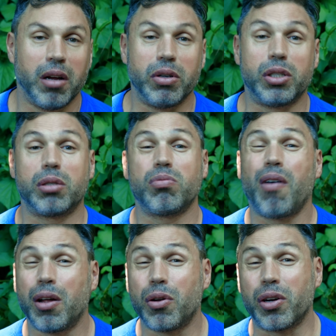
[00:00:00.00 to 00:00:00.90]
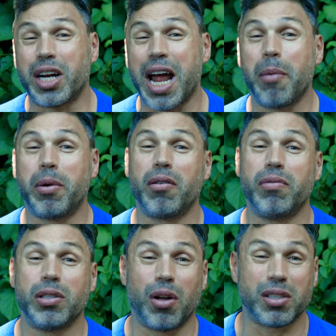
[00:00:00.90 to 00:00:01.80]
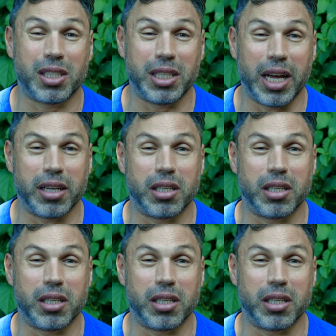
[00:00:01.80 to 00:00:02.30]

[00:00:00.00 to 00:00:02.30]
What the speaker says: which is found on camerareview.ca.